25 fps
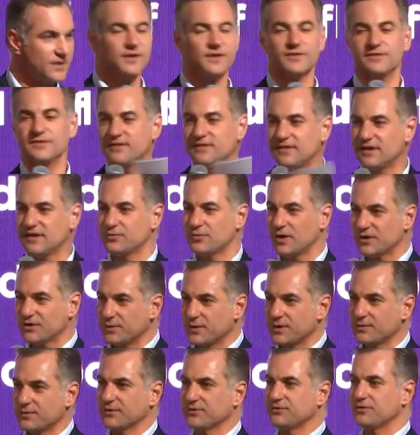This is what
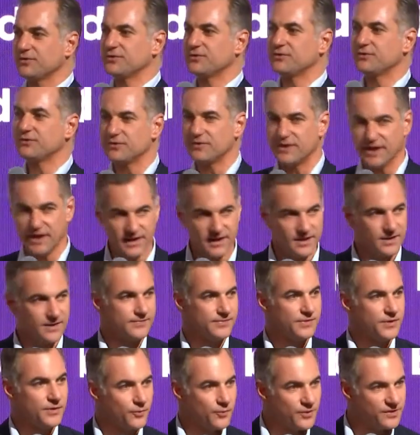we want to do today
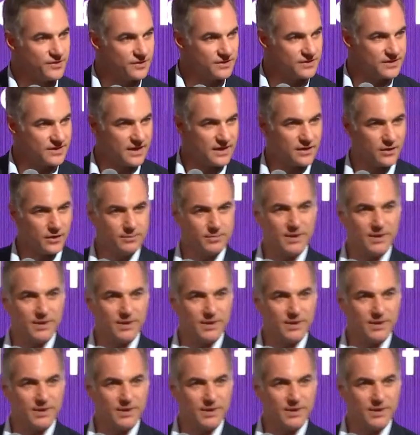with the Tech Hub.